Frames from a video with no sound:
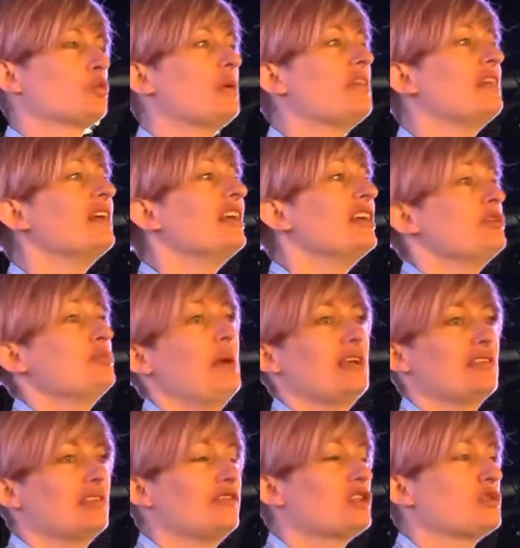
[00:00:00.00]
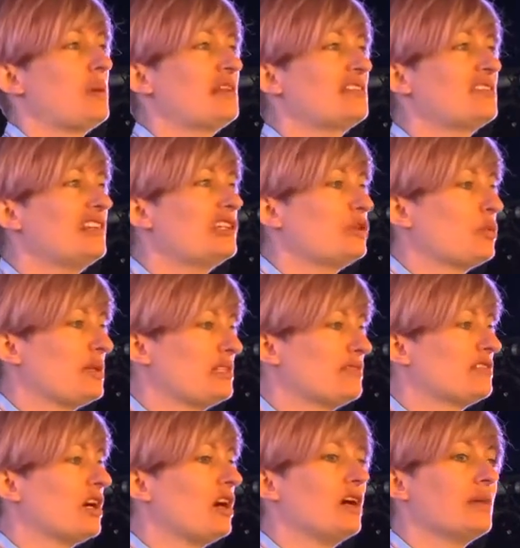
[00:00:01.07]
we think it's best if you spend a little bit of
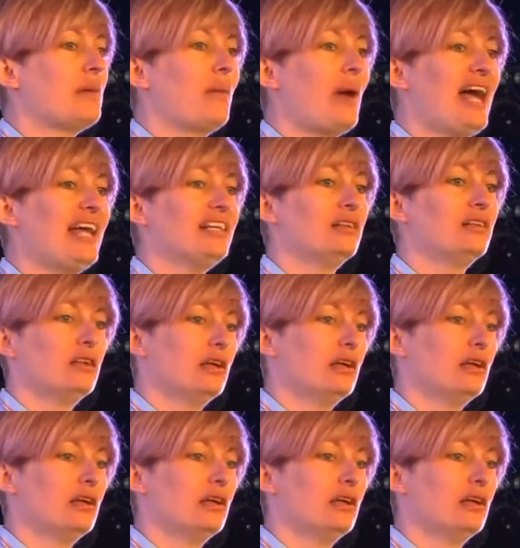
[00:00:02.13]
time away.